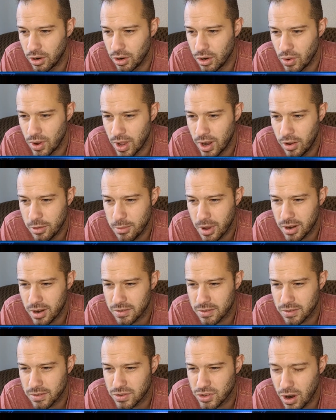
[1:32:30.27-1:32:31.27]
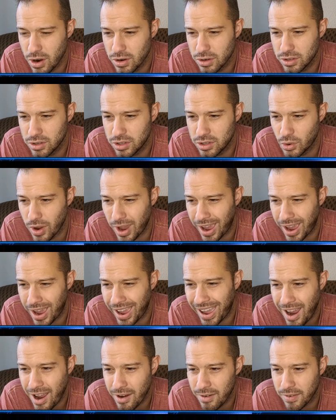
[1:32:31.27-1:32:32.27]
You enter the amount of shares you
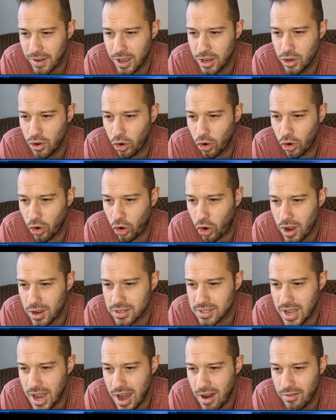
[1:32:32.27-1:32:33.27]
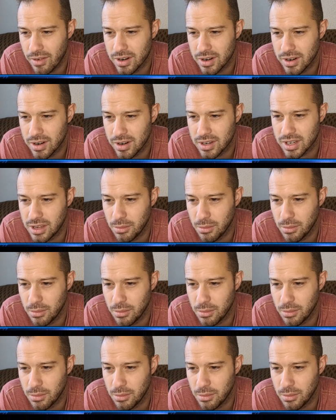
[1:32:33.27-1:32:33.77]
have and your cost average.